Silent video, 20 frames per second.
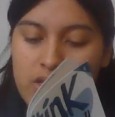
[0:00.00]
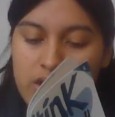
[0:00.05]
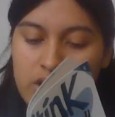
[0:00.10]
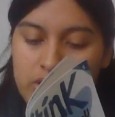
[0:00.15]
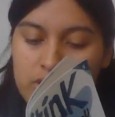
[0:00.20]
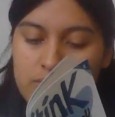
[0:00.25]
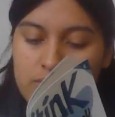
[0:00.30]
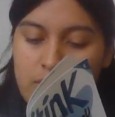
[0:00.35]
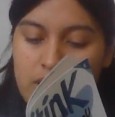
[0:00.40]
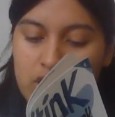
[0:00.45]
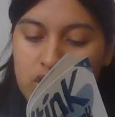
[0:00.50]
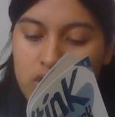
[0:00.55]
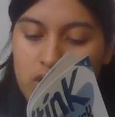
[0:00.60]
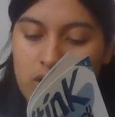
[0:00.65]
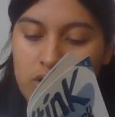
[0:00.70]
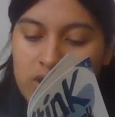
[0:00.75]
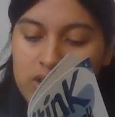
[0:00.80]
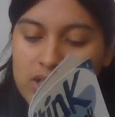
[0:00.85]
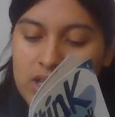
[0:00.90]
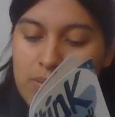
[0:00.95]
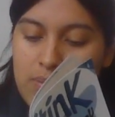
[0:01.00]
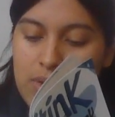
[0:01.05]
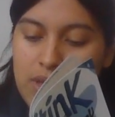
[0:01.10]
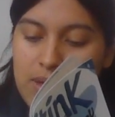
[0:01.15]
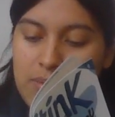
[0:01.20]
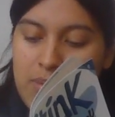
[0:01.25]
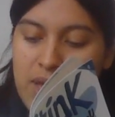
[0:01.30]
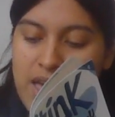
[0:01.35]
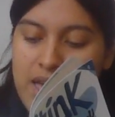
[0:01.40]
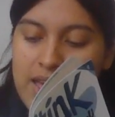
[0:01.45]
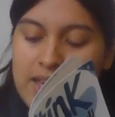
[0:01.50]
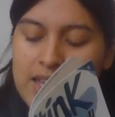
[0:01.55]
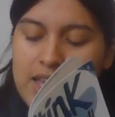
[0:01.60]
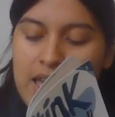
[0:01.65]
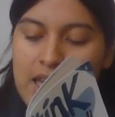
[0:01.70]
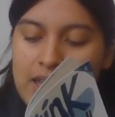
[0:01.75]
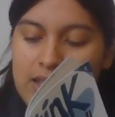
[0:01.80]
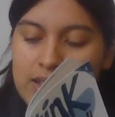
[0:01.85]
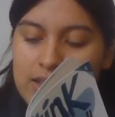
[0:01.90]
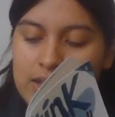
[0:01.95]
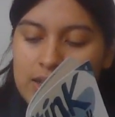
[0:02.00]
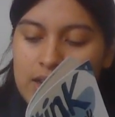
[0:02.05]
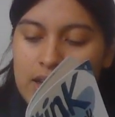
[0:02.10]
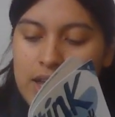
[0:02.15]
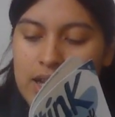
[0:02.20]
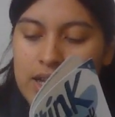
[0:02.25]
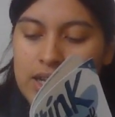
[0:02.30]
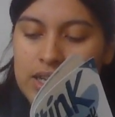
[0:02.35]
There's my shark sleeping bag and